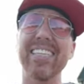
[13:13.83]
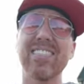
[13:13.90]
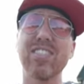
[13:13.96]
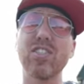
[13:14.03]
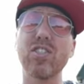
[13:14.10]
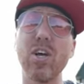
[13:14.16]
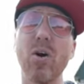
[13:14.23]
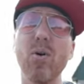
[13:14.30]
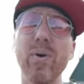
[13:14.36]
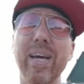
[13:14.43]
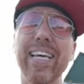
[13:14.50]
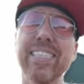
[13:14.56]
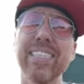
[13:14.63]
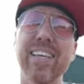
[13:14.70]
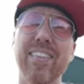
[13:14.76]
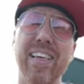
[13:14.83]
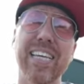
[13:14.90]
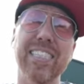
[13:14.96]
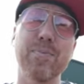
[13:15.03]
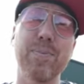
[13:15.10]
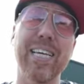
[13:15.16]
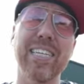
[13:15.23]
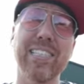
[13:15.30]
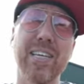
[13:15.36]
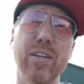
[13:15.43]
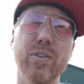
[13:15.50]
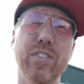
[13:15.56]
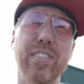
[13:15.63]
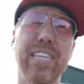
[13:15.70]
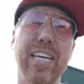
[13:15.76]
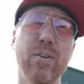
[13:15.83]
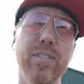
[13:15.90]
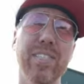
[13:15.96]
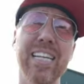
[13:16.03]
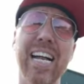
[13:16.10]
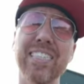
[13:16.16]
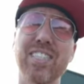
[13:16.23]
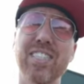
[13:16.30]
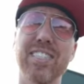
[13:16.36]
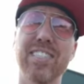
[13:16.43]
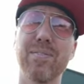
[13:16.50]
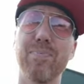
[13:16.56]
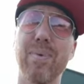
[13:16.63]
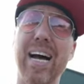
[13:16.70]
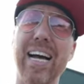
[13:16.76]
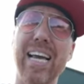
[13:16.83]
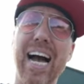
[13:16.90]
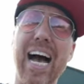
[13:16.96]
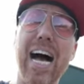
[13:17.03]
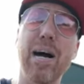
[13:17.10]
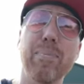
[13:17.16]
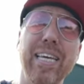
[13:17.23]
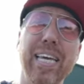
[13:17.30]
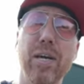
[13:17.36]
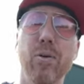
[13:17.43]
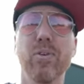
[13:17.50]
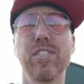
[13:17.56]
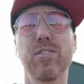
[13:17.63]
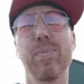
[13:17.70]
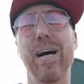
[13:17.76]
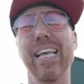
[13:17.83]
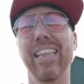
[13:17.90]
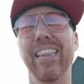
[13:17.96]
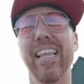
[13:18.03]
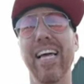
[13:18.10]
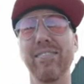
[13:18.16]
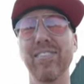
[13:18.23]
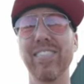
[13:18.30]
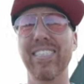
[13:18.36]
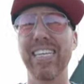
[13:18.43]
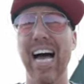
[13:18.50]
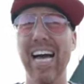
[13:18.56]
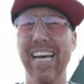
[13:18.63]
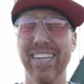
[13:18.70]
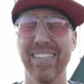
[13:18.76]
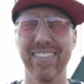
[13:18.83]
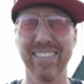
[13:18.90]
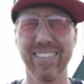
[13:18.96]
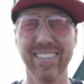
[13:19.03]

so into this because it was it was not just my hobby, it was my lifestyle.